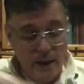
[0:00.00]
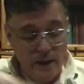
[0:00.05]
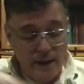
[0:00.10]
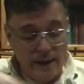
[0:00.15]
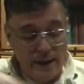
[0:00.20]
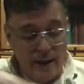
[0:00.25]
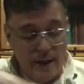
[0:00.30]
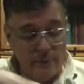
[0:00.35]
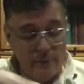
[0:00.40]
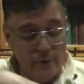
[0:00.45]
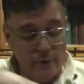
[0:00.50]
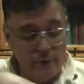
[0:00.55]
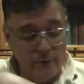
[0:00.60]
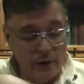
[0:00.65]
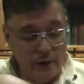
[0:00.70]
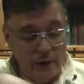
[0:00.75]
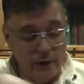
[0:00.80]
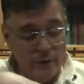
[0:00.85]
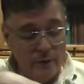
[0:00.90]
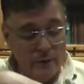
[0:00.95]
The M is
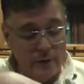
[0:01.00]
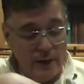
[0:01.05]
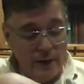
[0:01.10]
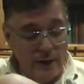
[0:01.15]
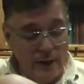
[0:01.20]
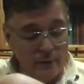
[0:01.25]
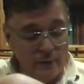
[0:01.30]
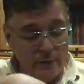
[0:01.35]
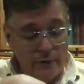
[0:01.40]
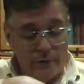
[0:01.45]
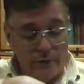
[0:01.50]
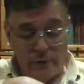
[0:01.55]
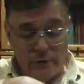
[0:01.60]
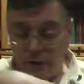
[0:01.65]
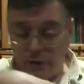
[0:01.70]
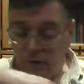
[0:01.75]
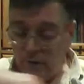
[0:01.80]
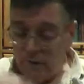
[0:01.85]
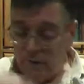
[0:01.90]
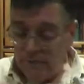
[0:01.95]
slender, the L is
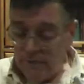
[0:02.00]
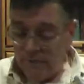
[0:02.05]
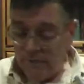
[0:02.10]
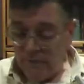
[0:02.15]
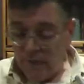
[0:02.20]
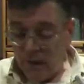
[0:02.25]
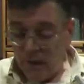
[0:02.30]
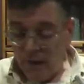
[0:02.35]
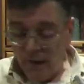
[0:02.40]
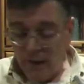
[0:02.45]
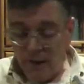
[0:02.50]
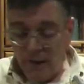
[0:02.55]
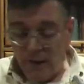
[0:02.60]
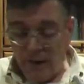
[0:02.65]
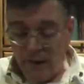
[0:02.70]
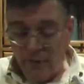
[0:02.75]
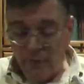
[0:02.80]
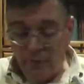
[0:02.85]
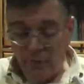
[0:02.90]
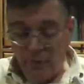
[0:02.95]
slender. The
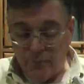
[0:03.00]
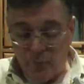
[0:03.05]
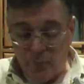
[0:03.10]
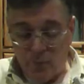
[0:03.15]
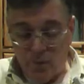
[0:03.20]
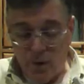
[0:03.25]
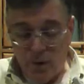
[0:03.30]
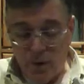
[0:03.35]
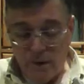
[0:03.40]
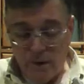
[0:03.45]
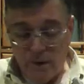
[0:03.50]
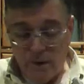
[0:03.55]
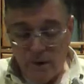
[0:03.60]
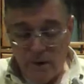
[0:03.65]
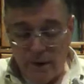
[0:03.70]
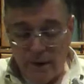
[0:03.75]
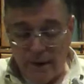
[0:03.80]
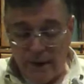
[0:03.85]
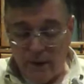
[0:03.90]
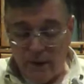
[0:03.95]
F is broad,
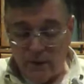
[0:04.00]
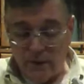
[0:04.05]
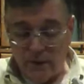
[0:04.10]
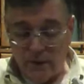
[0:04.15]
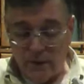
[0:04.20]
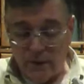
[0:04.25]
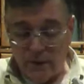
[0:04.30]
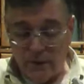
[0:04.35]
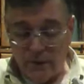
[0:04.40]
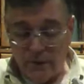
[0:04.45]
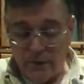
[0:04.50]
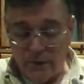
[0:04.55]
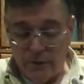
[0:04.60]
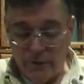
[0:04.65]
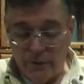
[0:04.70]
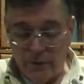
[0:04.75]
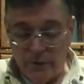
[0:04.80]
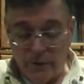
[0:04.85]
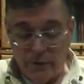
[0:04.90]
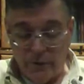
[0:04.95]
the L here
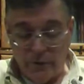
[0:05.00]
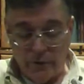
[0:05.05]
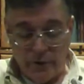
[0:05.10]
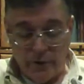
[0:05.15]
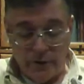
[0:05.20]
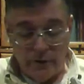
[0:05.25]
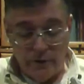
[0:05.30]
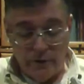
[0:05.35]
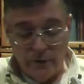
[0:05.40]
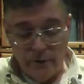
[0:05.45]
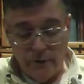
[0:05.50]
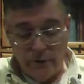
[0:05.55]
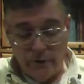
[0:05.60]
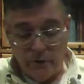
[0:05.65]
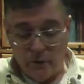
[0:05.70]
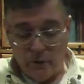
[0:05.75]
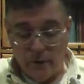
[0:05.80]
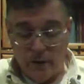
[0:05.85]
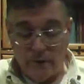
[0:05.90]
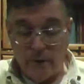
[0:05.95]
is slender,
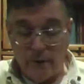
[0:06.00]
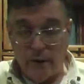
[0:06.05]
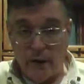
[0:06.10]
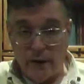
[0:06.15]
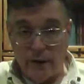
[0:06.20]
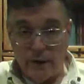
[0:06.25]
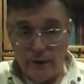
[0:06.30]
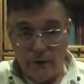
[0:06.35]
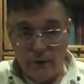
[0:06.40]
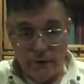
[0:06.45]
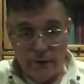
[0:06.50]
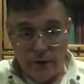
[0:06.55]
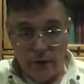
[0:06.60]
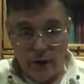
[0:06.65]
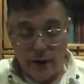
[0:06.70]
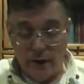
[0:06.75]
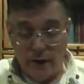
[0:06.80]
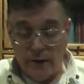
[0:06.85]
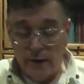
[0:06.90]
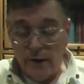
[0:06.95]
surrounded on either
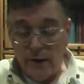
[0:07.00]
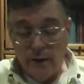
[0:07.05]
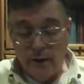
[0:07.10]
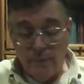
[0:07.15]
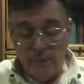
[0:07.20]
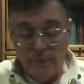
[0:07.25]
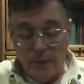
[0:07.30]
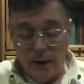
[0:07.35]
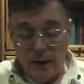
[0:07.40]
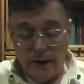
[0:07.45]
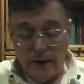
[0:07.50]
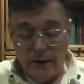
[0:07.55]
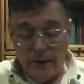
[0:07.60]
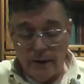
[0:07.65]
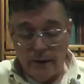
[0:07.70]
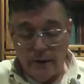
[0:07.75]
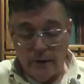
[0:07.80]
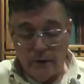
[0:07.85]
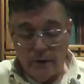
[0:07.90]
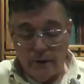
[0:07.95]
side by
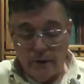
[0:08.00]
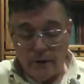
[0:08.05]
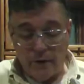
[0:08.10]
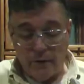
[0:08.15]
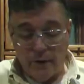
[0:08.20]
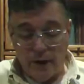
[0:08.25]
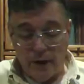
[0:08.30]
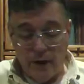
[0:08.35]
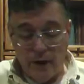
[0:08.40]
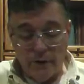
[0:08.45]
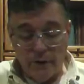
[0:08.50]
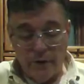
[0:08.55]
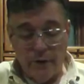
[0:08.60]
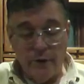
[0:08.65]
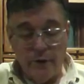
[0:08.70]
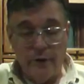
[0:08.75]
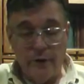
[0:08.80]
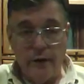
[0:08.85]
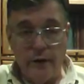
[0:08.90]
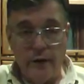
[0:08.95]
slender vowels.
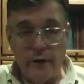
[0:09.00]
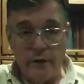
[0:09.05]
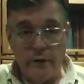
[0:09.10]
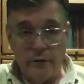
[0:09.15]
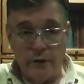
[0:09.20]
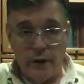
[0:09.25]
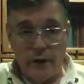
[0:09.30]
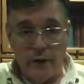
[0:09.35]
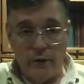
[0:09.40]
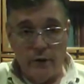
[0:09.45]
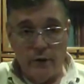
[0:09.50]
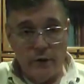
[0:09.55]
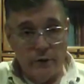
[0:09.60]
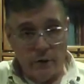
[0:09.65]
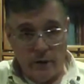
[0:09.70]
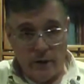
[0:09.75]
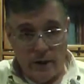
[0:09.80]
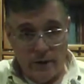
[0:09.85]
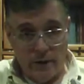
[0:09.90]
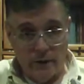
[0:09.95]
The T is slender,
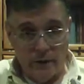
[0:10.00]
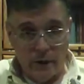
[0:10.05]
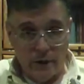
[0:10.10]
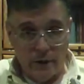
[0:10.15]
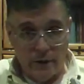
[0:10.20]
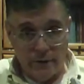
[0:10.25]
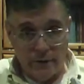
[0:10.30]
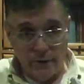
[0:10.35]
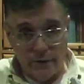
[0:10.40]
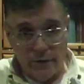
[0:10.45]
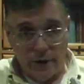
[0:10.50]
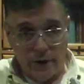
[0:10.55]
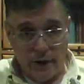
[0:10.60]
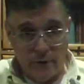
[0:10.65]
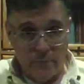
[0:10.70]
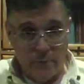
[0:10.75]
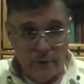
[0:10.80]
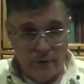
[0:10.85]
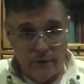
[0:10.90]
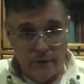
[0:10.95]
surrounded on either
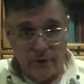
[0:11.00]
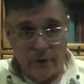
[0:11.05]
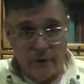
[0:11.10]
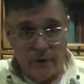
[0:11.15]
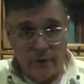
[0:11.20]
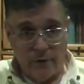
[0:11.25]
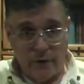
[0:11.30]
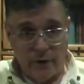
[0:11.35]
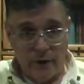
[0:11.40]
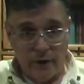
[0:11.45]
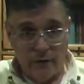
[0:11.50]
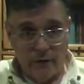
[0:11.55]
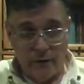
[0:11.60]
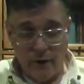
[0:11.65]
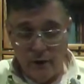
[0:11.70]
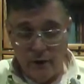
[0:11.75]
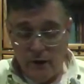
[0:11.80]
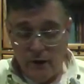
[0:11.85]
side by slender vowels.